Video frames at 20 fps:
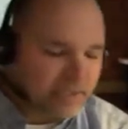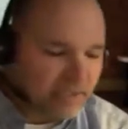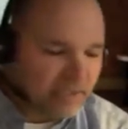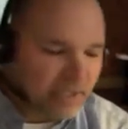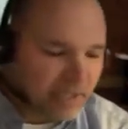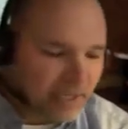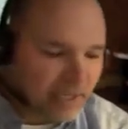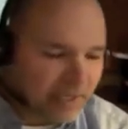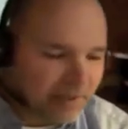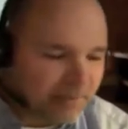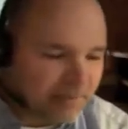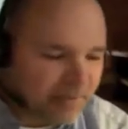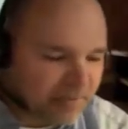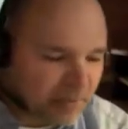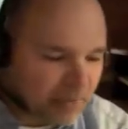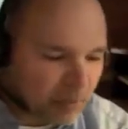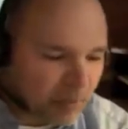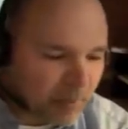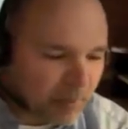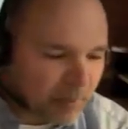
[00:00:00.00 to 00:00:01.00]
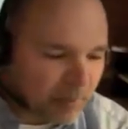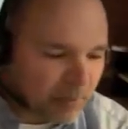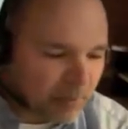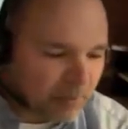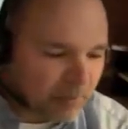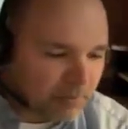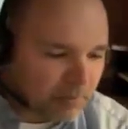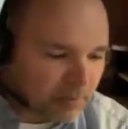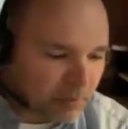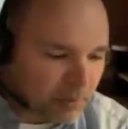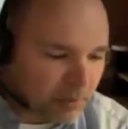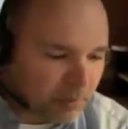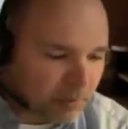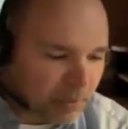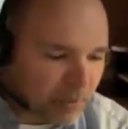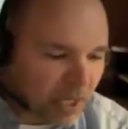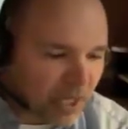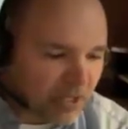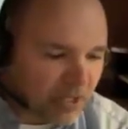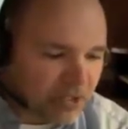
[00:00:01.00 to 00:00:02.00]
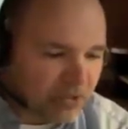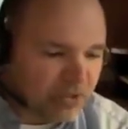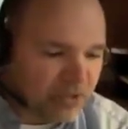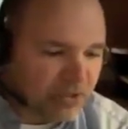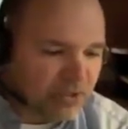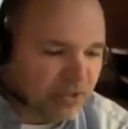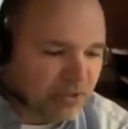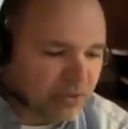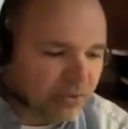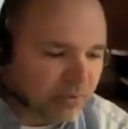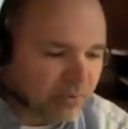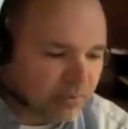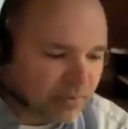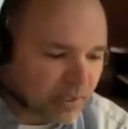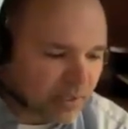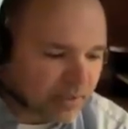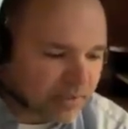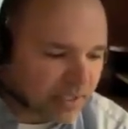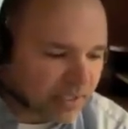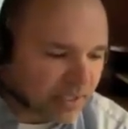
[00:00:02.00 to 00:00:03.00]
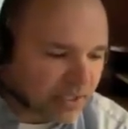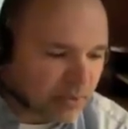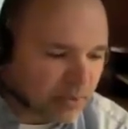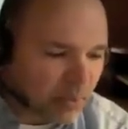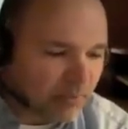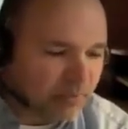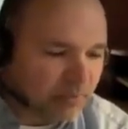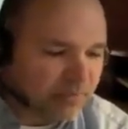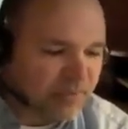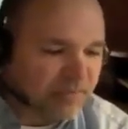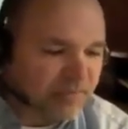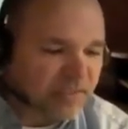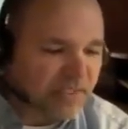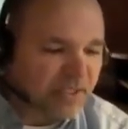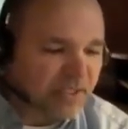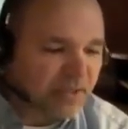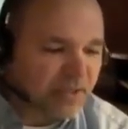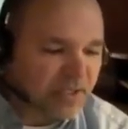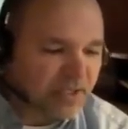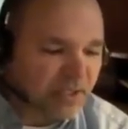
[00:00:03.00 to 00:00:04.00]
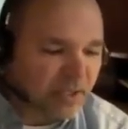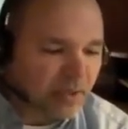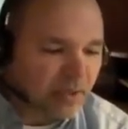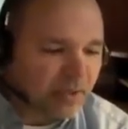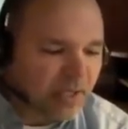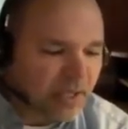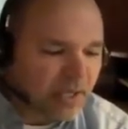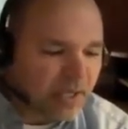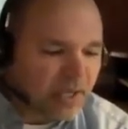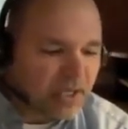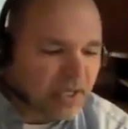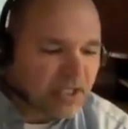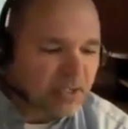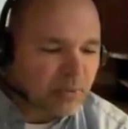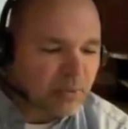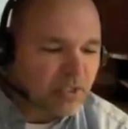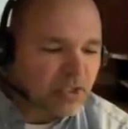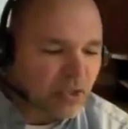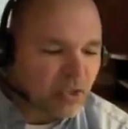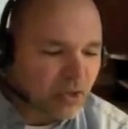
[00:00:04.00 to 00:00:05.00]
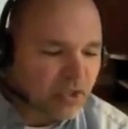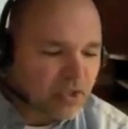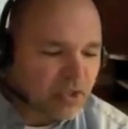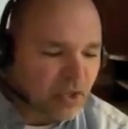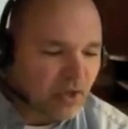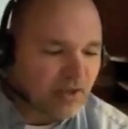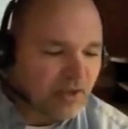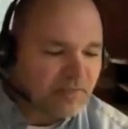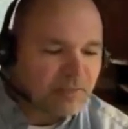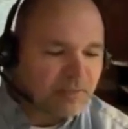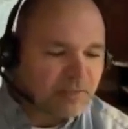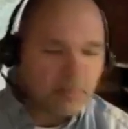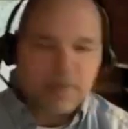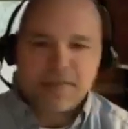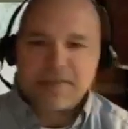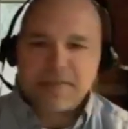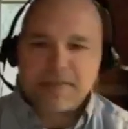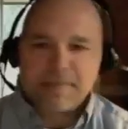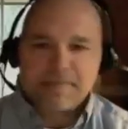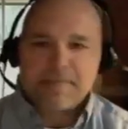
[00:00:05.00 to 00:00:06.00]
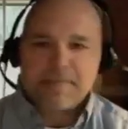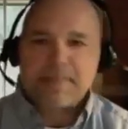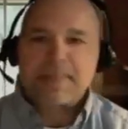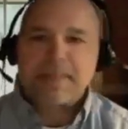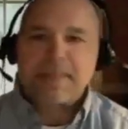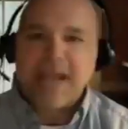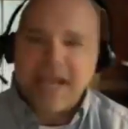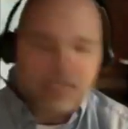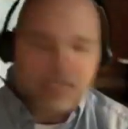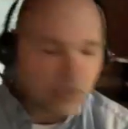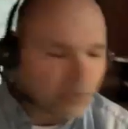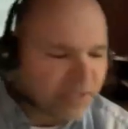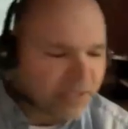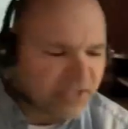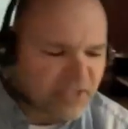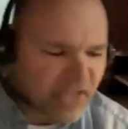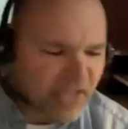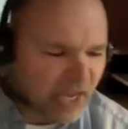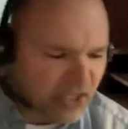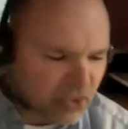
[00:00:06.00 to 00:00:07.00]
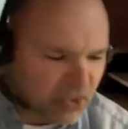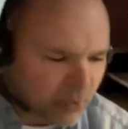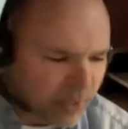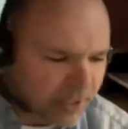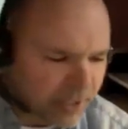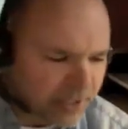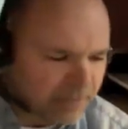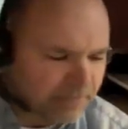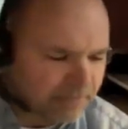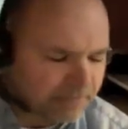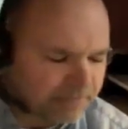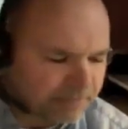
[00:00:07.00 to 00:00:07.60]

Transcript: Um, if you remember what blogs used to do uh, 10, 12, or 15 years ago. So he starts off with I don't exaggerate.